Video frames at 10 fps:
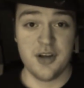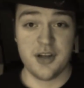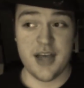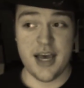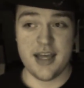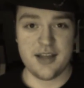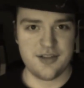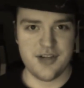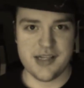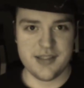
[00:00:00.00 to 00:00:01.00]
guy that
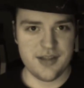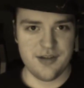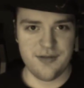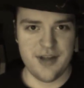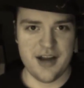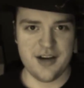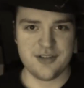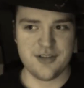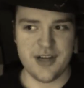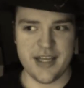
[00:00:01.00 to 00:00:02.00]
tries to kill flyer,
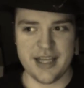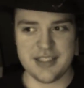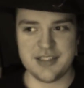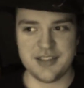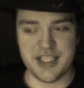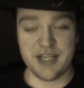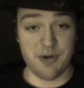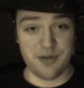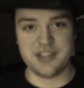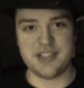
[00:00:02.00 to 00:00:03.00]
so I guess giant growth
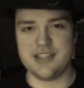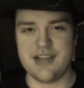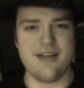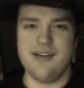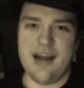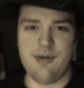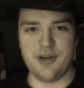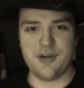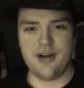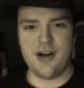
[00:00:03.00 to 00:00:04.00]
can stay. So I really
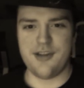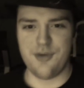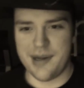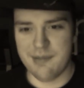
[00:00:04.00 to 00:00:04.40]
don't care either way.